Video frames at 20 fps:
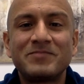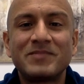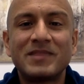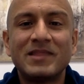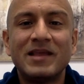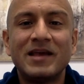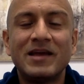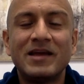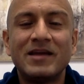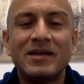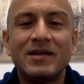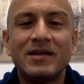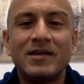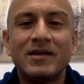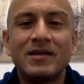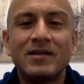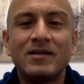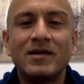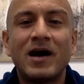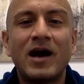
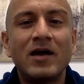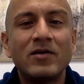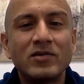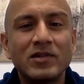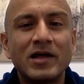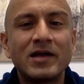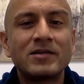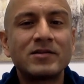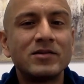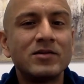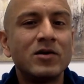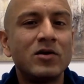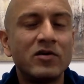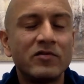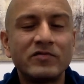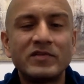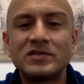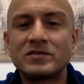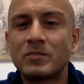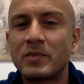then I would like to know if
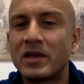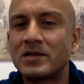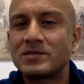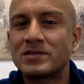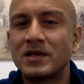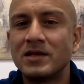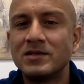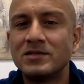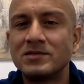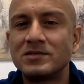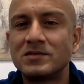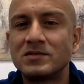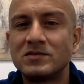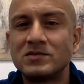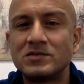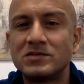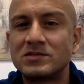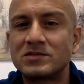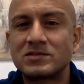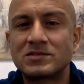this makes sense. It
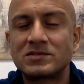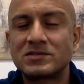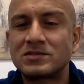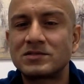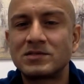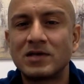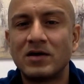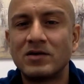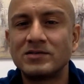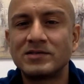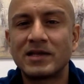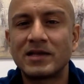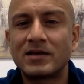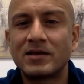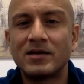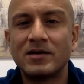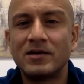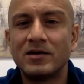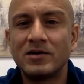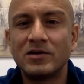just sounds like
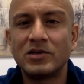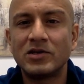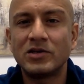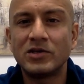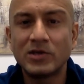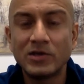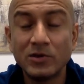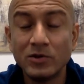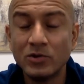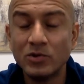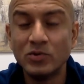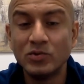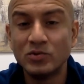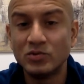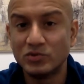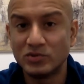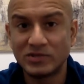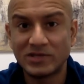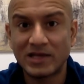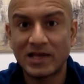a
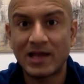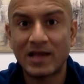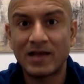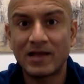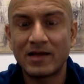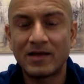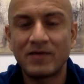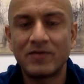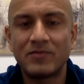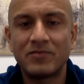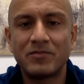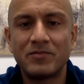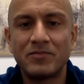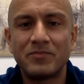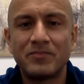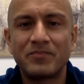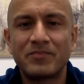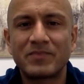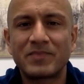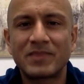huge,
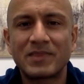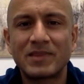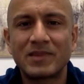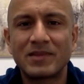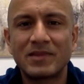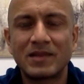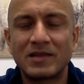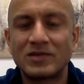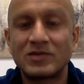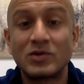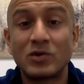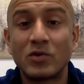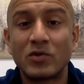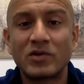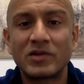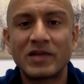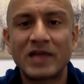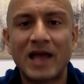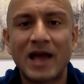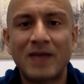like
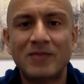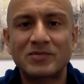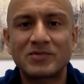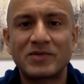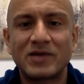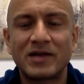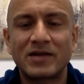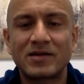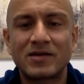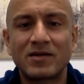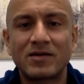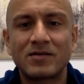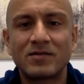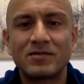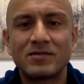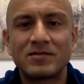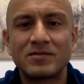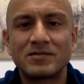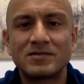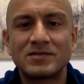totally abstract
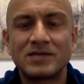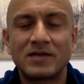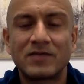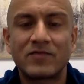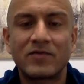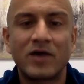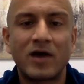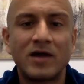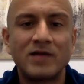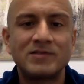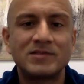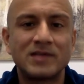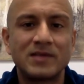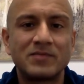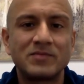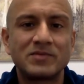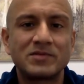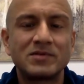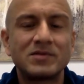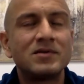set of
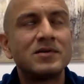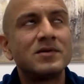concepts.